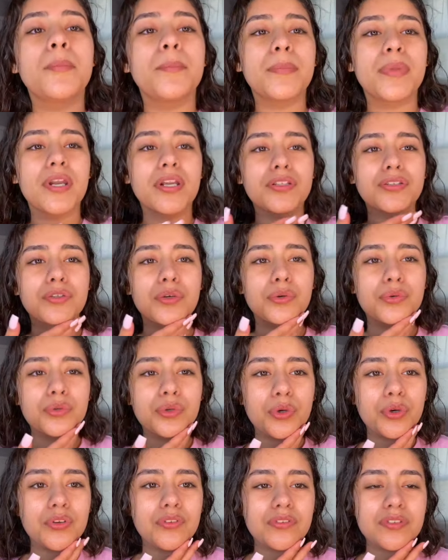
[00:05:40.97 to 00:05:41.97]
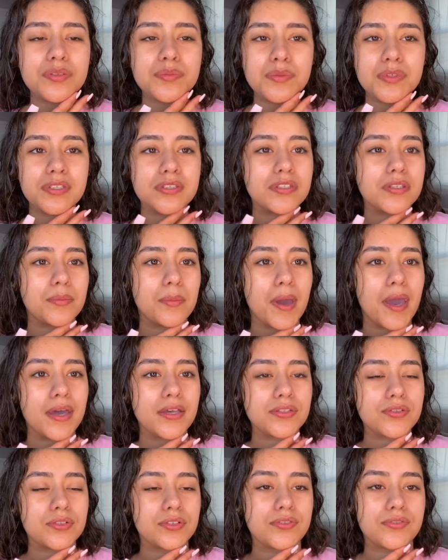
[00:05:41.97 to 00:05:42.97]
But I don't know if it's because of the
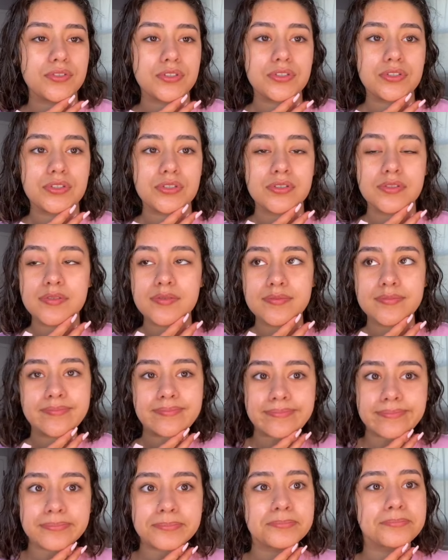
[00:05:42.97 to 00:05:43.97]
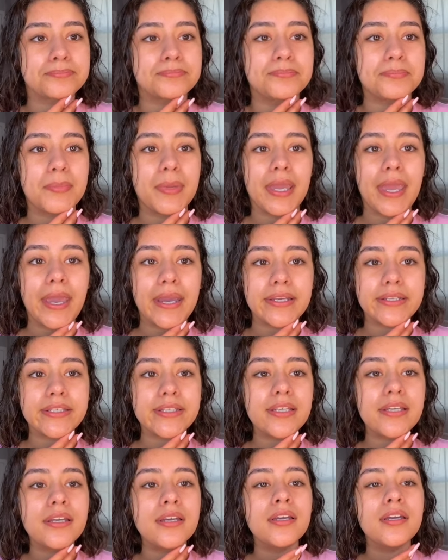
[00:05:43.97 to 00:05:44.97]
mask or if it's just my acne.